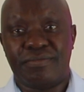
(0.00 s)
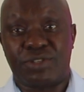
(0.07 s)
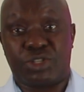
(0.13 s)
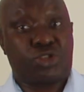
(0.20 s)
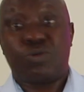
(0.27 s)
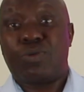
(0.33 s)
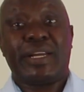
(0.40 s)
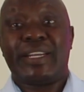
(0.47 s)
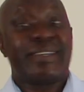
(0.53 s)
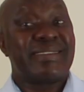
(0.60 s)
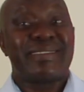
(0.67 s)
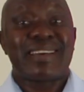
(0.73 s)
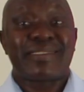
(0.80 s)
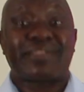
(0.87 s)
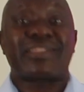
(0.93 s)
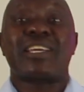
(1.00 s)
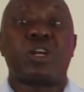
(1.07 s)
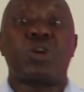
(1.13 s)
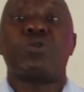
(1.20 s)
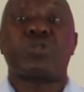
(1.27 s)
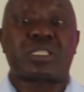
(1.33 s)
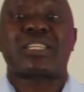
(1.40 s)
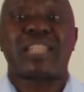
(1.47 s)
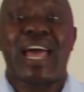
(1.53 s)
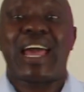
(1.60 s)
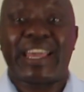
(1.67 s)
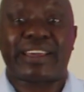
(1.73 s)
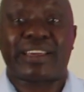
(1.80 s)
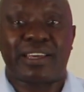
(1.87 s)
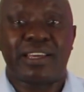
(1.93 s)
Surely nothing looks
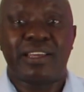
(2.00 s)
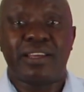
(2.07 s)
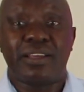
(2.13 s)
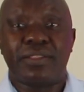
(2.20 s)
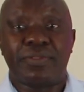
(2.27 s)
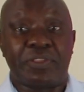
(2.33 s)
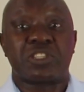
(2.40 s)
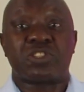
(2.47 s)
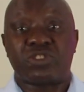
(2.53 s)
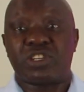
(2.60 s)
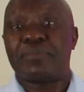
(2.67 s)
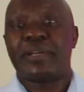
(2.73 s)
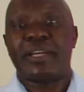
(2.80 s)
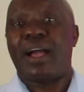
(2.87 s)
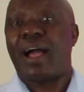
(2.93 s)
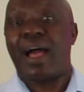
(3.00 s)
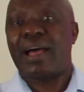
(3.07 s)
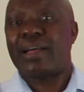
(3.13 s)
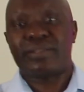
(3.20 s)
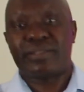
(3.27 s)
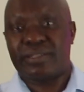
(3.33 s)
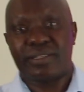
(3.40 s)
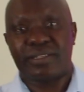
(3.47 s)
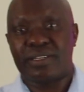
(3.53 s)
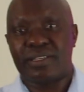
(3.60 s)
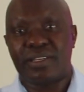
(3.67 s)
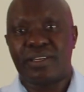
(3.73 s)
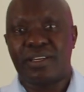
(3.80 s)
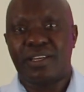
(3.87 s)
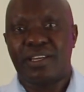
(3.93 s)
like the dream he had
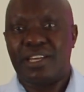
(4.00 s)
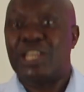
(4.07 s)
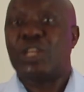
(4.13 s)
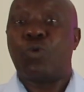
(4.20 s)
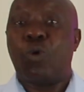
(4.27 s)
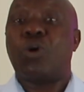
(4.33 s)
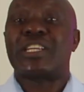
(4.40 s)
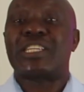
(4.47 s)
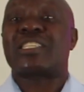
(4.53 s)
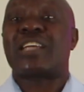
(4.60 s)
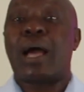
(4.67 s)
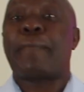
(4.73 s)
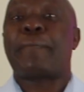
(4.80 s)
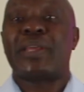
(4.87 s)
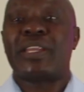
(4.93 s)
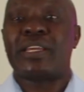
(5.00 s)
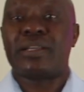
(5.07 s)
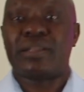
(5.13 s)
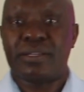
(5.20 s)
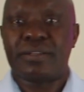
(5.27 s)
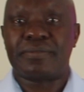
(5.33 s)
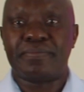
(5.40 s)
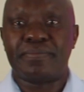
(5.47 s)
in what is happening.